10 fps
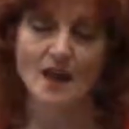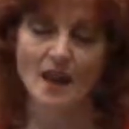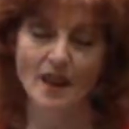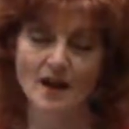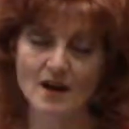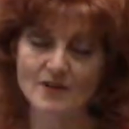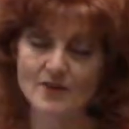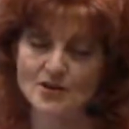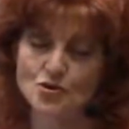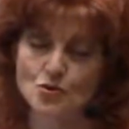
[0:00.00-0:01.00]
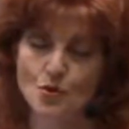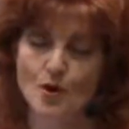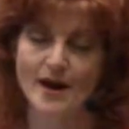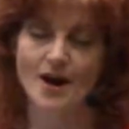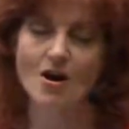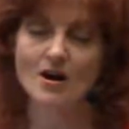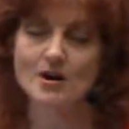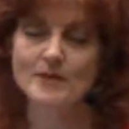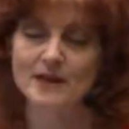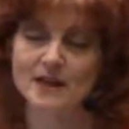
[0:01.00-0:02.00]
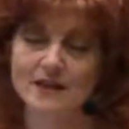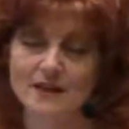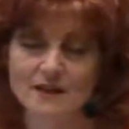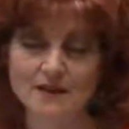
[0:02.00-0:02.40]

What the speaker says: love, joy, harmony,